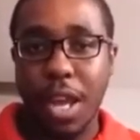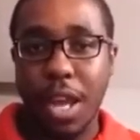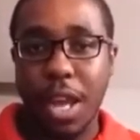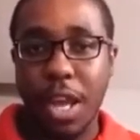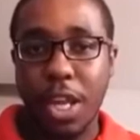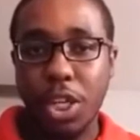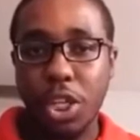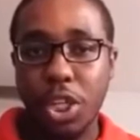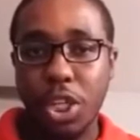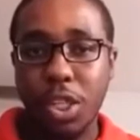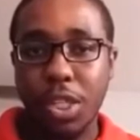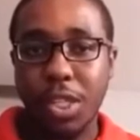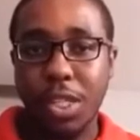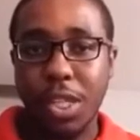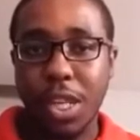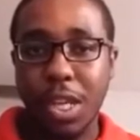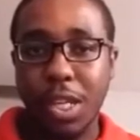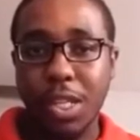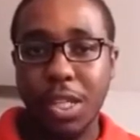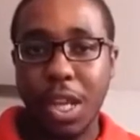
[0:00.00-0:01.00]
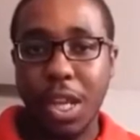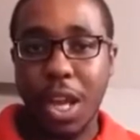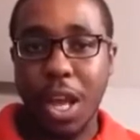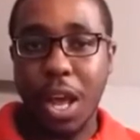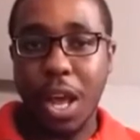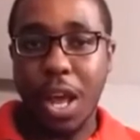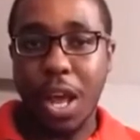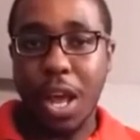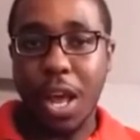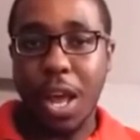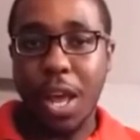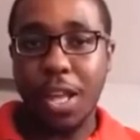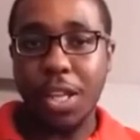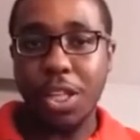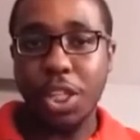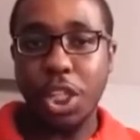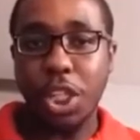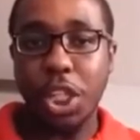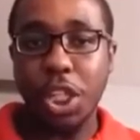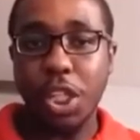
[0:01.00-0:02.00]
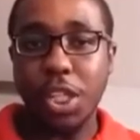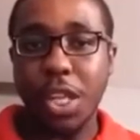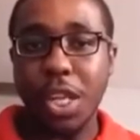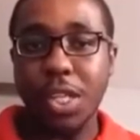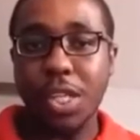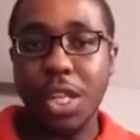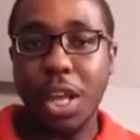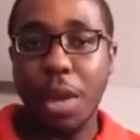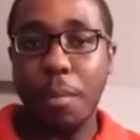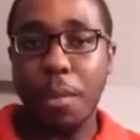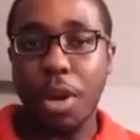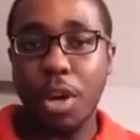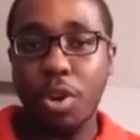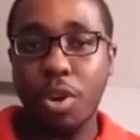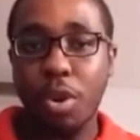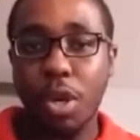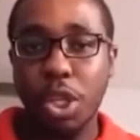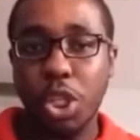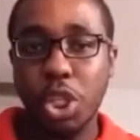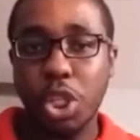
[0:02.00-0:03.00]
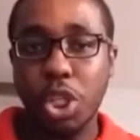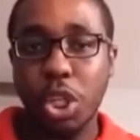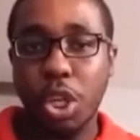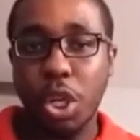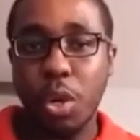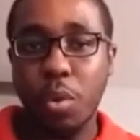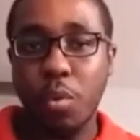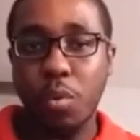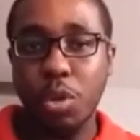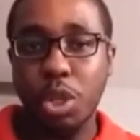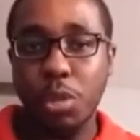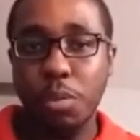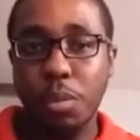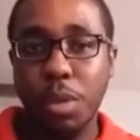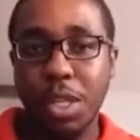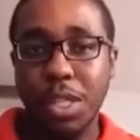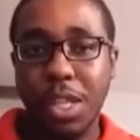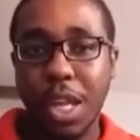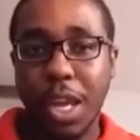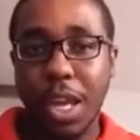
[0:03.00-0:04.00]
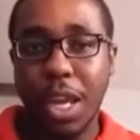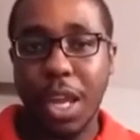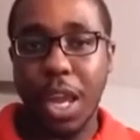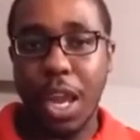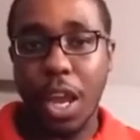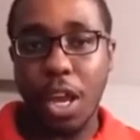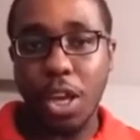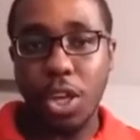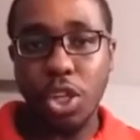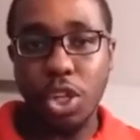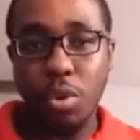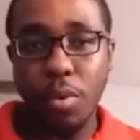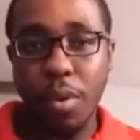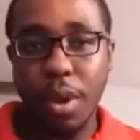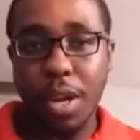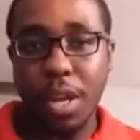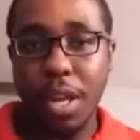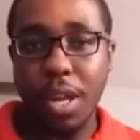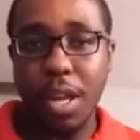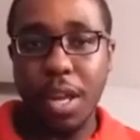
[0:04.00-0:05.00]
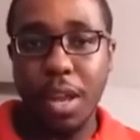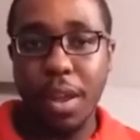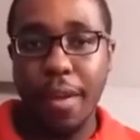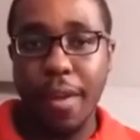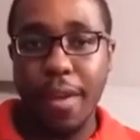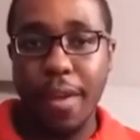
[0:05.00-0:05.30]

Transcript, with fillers: and she says I got uh, she says I'm a Christian, which means I can't do any